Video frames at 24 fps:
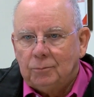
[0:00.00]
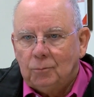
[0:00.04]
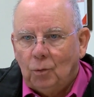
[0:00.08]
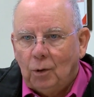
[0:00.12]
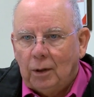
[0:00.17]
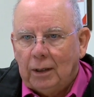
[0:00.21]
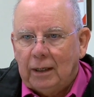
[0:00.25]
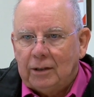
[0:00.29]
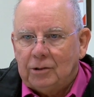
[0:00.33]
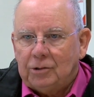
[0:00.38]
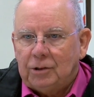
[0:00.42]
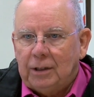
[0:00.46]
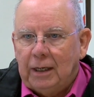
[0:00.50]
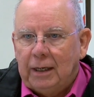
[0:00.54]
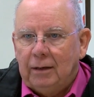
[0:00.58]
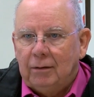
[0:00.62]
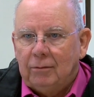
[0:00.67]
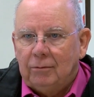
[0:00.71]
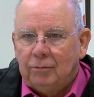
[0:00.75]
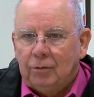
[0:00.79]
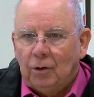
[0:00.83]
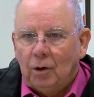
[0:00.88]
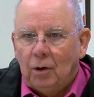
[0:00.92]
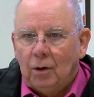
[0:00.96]
what I
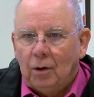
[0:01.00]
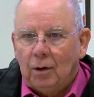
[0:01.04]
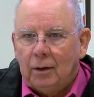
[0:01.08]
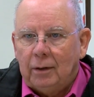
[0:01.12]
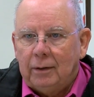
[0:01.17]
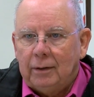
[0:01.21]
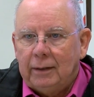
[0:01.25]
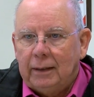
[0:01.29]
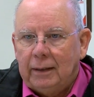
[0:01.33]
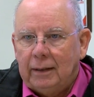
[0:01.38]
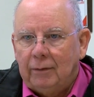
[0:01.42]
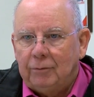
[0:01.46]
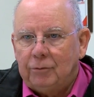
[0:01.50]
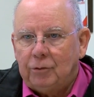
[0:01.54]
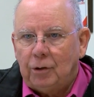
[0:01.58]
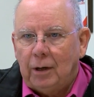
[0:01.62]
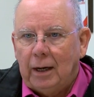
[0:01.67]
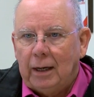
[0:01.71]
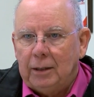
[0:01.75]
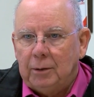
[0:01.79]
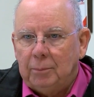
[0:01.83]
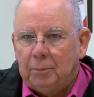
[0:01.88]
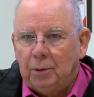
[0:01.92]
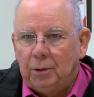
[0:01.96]
stand for, and I've
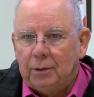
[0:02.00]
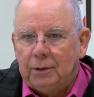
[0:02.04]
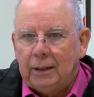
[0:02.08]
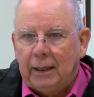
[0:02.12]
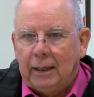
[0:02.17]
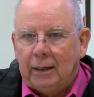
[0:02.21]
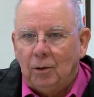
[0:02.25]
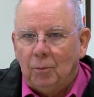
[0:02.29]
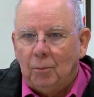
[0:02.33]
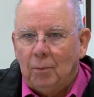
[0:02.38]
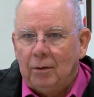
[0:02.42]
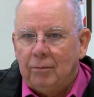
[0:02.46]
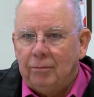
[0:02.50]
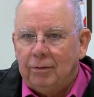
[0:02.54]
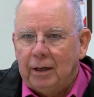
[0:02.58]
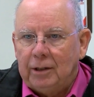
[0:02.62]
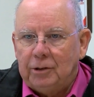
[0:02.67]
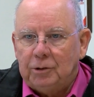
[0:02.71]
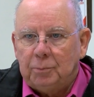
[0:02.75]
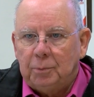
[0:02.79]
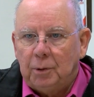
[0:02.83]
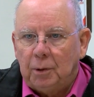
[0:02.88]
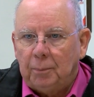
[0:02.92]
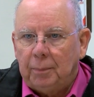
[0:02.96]
tried to put that on my
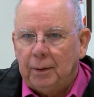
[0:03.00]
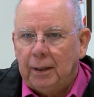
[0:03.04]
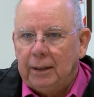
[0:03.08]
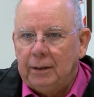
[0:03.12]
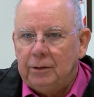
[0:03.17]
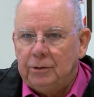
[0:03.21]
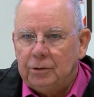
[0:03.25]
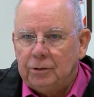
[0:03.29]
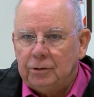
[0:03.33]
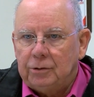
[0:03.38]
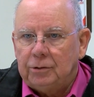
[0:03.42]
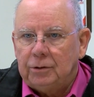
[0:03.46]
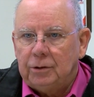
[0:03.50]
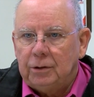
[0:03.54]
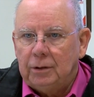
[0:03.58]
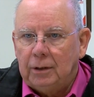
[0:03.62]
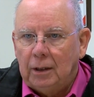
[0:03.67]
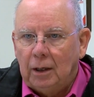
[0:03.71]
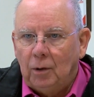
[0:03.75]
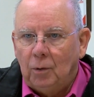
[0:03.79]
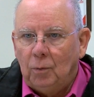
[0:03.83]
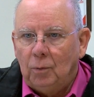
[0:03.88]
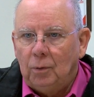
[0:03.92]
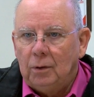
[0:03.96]
Facebook pages to
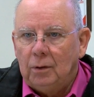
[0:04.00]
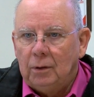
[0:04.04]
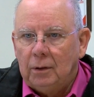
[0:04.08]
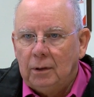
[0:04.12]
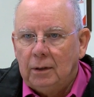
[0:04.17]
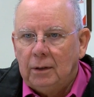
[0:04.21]
know.